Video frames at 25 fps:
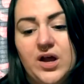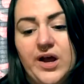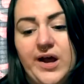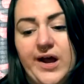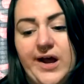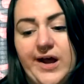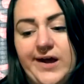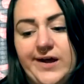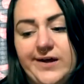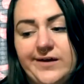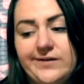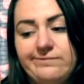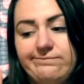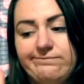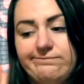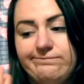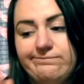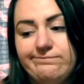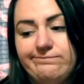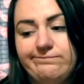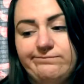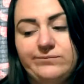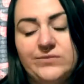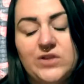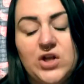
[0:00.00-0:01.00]

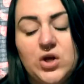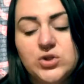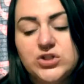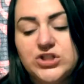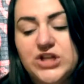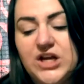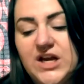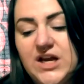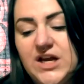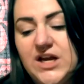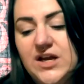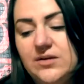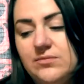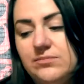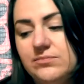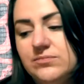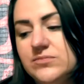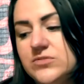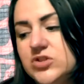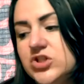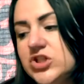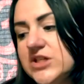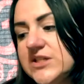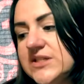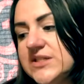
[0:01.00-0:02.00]
No shame.
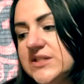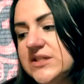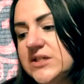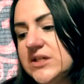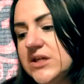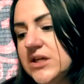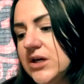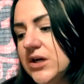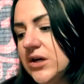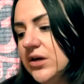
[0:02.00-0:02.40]
Just